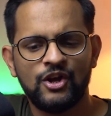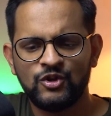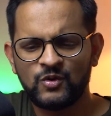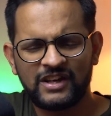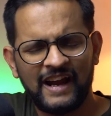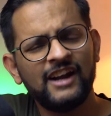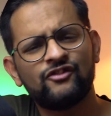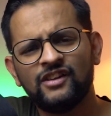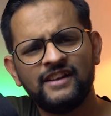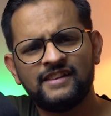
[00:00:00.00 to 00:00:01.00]
you
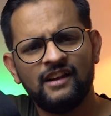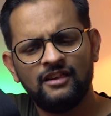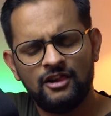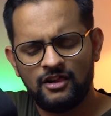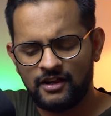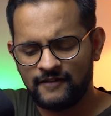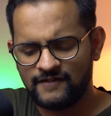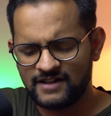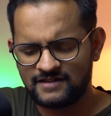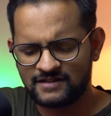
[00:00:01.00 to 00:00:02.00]
can't really tell
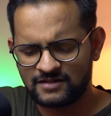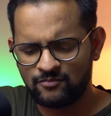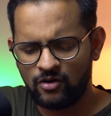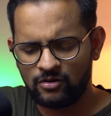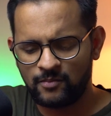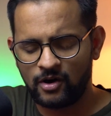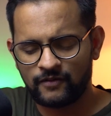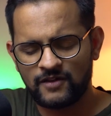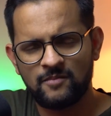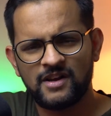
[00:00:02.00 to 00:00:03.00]
if there's a small part
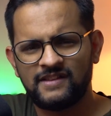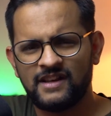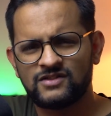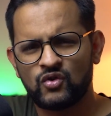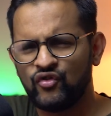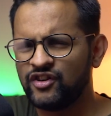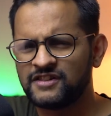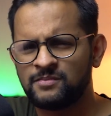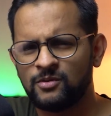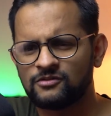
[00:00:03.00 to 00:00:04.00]
of the image that's
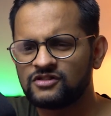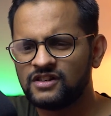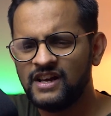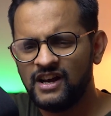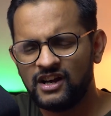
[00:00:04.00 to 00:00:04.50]
overexposed